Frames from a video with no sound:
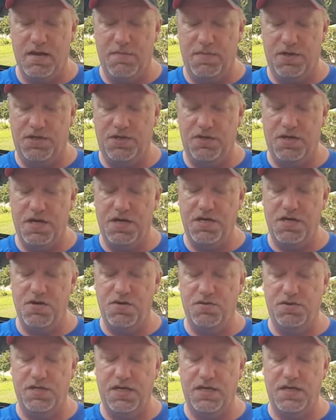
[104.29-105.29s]
but you can
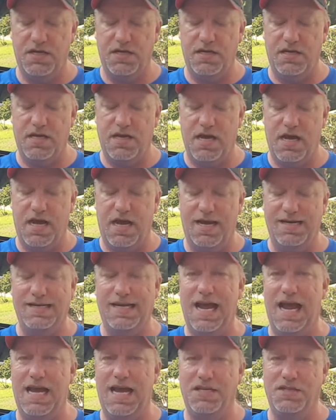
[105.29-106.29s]
use it on
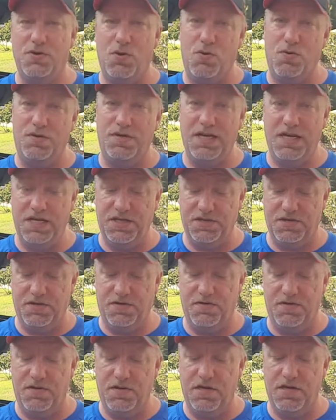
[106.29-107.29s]
gas or
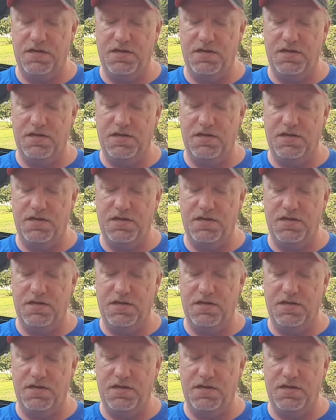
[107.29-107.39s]
diesel.